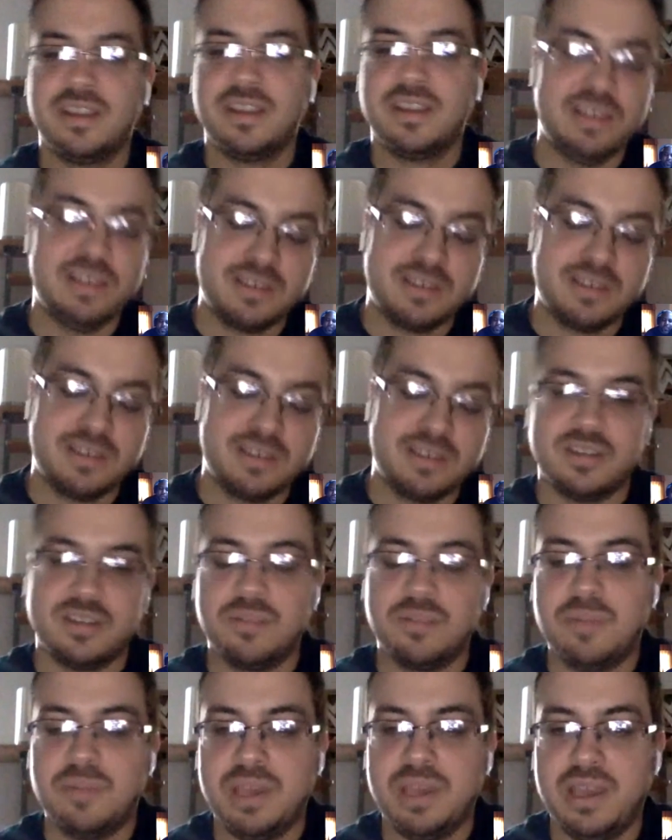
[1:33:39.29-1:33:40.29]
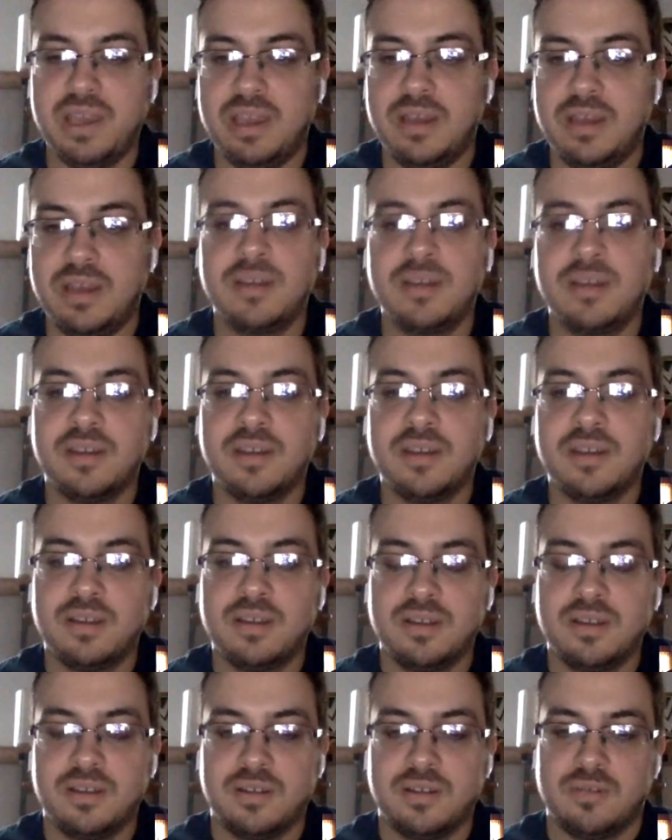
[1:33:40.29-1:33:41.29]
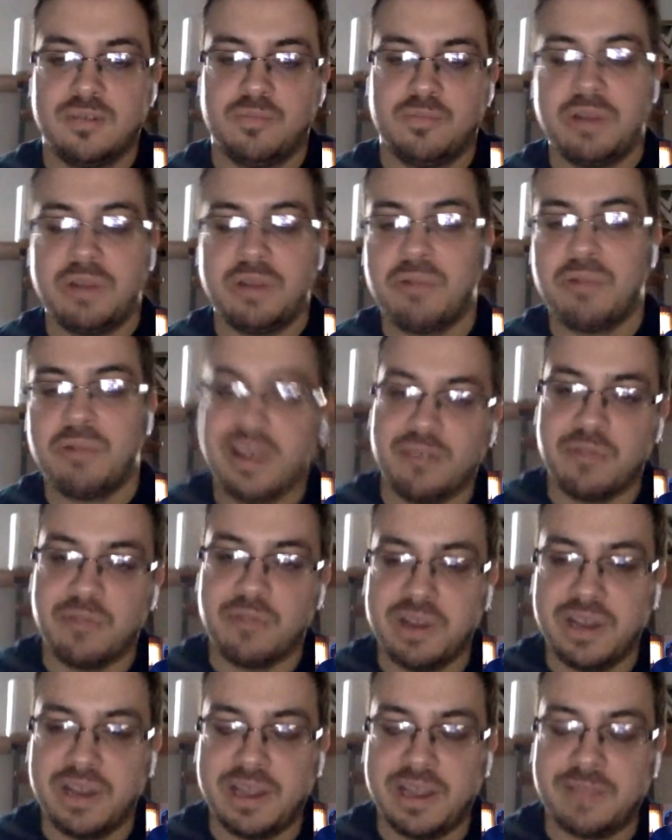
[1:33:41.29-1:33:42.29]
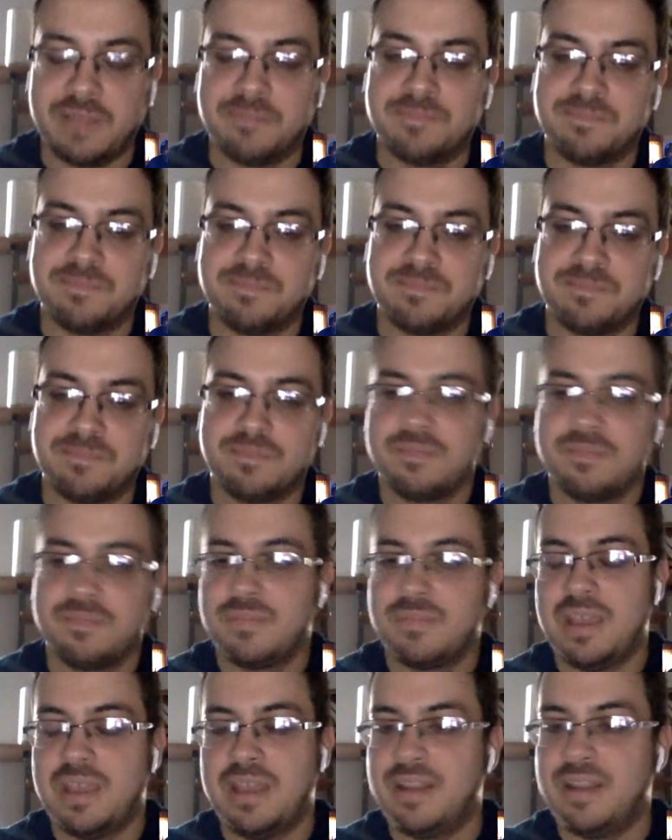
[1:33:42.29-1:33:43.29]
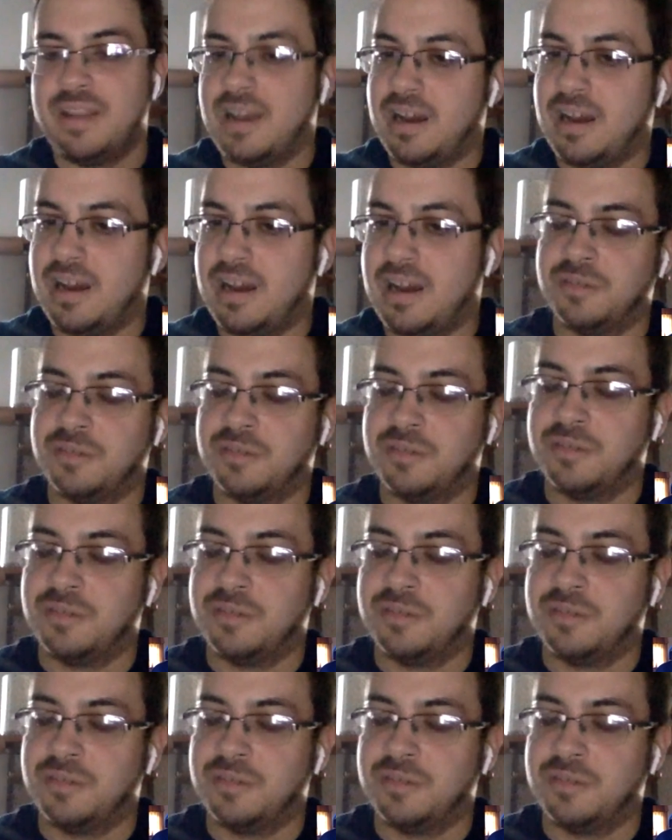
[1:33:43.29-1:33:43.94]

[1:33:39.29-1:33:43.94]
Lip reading: This is gonna be Bray Wyatt winning, and now